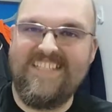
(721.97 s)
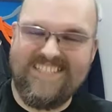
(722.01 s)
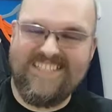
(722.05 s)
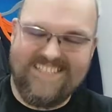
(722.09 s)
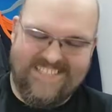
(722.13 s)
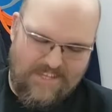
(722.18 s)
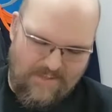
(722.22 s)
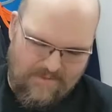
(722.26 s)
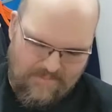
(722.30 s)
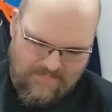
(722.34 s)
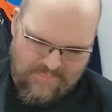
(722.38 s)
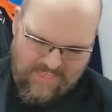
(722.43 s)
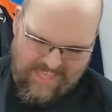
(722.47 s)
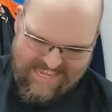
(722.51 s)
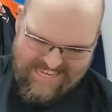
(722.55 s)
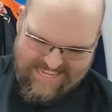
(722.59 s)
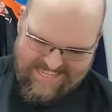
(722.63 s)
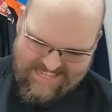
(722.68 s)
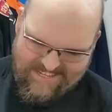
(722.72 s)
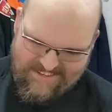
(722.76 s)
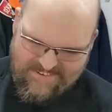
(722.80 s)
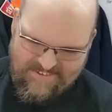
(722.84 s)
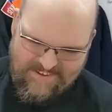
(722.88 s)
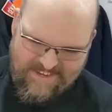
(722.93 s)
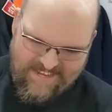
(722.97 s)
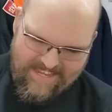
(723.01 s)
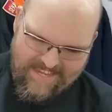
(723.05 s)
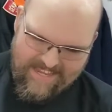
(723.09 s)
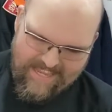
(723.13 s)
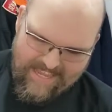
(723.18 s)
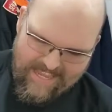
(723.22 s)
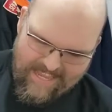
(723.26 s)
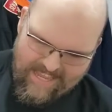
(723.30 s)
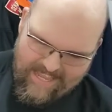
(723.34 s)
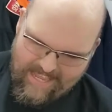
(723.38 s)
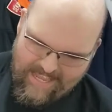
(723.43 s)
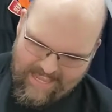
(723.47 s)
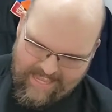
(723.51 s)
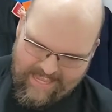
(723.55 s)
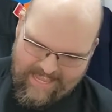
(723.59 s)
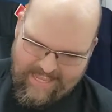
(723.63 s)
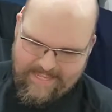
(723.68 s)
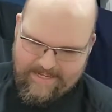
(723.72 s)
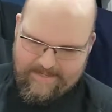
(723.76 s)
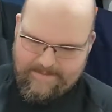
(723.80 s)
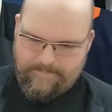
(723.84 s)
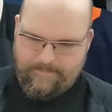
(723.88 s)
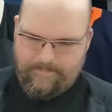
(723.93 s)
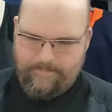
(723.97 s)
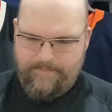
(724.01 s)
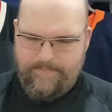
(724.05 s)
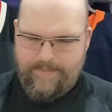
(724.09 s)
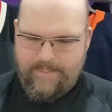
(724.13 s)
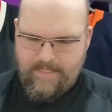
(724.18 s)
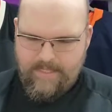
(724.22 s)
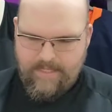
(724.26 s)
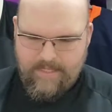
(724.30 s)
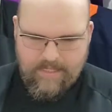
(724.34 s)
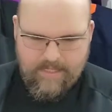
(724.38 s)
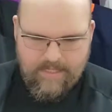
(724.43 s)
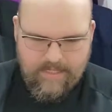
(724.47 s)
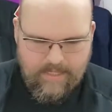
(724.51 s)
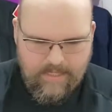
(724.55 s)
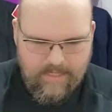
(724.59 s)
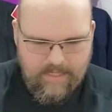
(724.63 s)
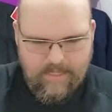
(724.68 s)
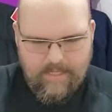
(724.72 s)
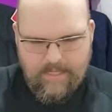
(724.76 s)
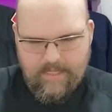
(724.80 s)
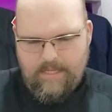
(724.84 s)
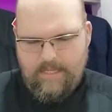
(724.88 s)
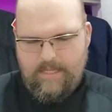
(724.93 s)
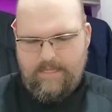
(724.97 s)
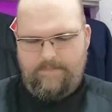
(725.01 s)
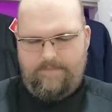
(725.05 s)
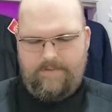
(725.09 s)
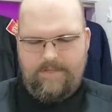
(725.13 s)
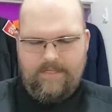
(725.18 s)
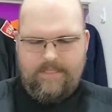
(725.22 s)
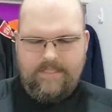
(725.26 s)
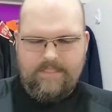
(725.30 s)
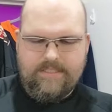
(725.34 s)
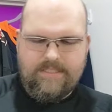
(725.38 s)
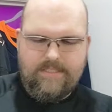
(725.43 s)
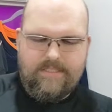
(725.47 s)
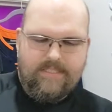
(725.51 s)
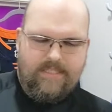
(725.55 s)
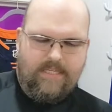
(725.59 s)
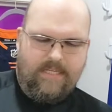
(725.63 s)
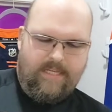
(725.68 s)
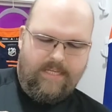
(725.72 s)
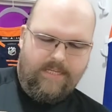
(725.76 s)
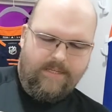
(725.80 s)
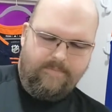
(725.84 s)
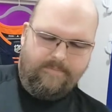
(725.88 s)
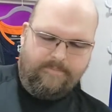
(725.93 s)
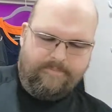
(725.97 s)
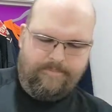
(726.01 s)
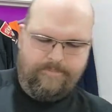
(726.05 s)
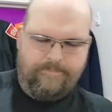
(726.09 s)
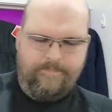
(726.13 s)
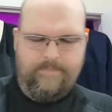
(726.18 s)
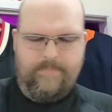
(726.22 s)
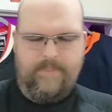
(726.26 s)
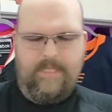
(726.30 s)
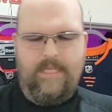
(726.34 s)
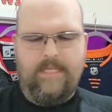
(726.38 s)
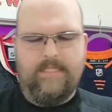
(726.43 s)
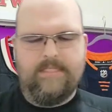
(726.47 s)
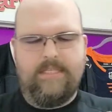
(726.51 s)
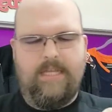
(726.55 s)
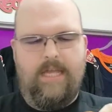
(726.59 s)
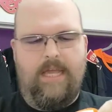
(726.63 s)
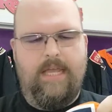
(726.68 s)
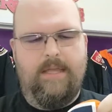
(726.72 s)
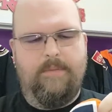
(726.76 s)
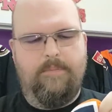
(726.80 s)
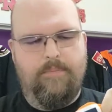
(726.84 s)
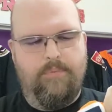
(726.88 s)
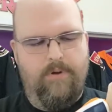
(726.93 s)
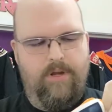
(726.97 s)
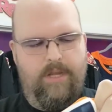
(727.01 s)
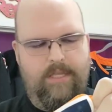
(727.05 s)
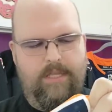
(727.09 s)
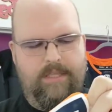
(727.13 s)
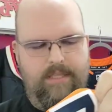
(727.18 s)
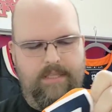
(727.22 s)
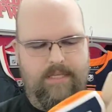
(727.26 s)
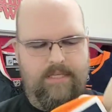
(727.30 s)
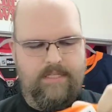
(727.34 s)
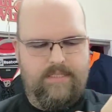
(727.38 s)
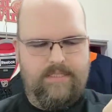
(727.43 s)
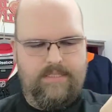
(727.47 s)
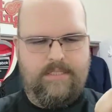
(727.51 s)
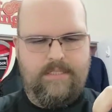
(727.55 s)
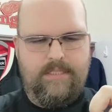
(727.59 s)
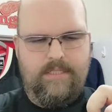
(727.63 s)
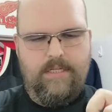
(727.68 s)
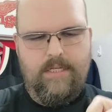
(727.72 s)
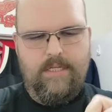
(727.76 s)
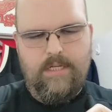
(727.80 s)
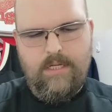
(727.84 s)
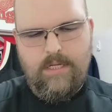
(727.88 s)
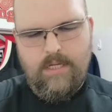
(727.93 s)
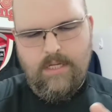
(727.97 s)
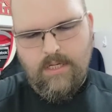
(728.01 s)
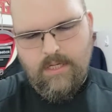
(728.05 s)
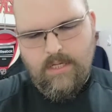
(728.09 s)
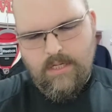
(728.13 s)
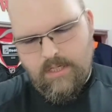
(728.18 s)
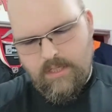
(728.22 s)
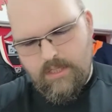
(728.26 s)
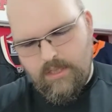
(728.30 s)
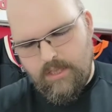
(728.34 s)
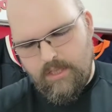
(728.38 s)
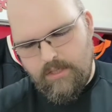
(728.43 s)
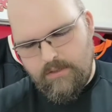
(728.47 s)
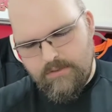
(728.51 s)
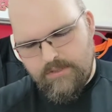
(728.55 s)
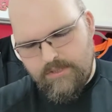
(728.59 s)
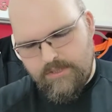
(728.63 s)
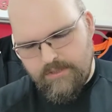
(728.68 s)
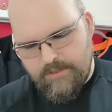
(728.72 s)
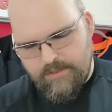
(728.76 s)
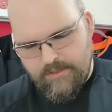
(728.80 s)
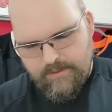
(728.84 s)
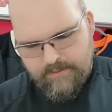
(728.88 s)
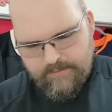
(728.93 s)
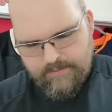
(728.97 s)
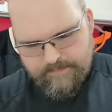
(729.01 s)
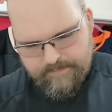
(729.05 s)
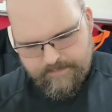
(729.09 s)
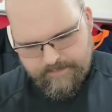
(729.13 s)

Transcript: so thank you. And if you can see, as I bring this closer